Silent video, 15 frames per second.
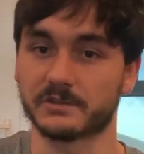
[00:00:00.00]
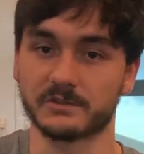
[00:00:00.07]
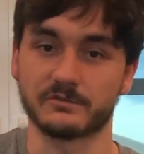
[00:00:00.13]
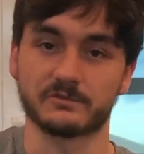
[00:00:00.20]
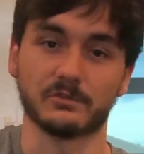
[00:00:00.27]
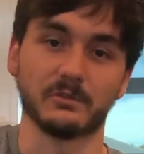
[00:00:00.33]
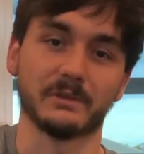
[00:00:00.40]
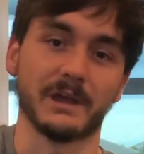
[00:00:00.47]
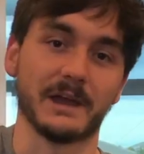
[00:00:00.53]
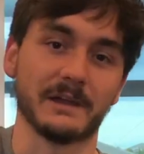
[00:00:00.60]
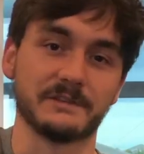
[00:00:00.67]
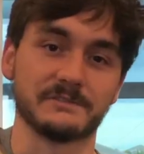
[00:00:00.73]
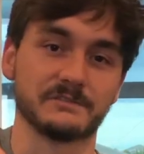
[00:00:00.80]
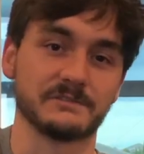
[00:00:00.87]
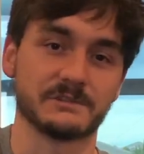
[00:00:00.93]
controlled
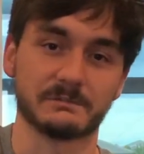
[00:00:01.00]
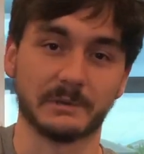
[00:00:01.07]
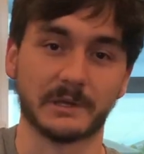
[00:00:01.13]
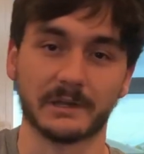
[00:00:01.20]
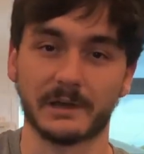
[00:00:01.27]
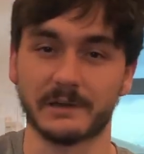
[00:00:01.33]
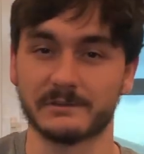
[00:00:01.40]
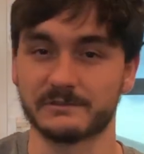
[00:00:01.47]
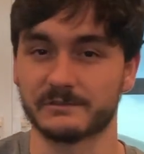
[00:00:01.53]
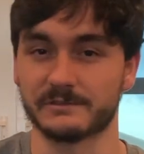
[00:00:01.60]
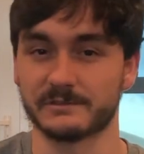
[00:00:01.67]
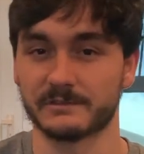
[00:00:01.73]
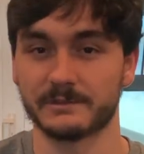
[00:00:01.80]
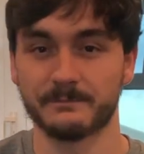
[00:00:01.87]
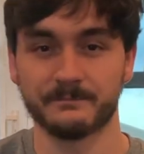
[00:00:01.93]
hyzers, spike hyzers.